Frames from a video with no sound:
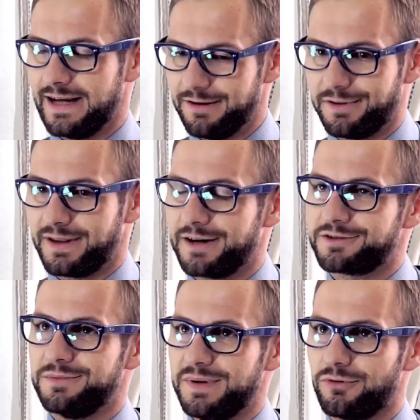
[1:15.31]
Everything
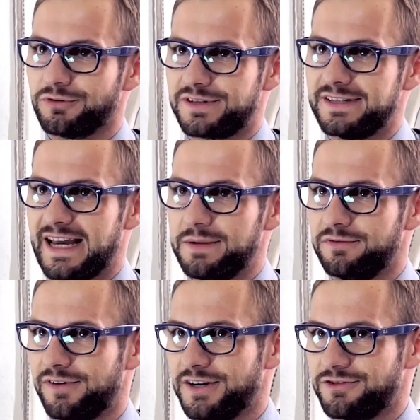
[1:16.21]
else can be brought to the
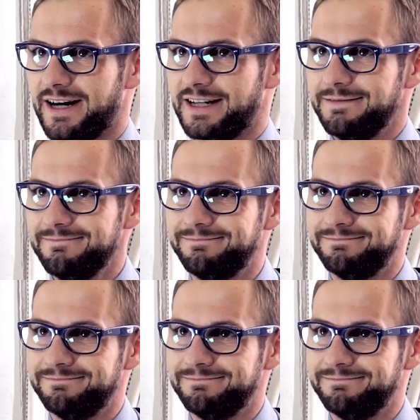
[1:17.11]
table via training.